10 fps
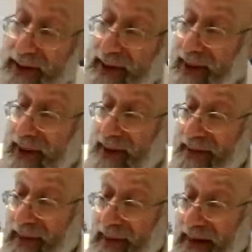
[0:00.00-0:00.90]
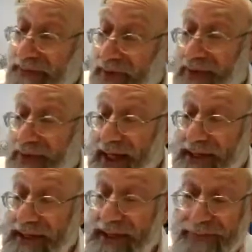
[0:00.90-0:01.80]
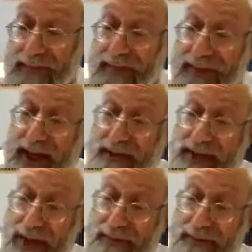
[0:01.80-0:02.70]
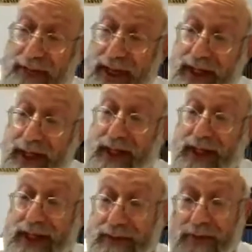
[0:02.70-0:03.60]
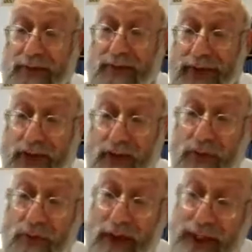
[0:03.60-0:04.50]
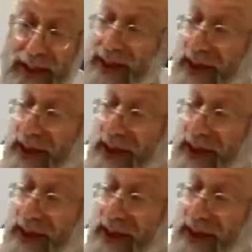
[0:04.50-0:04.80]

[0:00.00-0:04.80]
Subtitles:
And therefore he writes that if somebody in the middle of the meal went to somewhere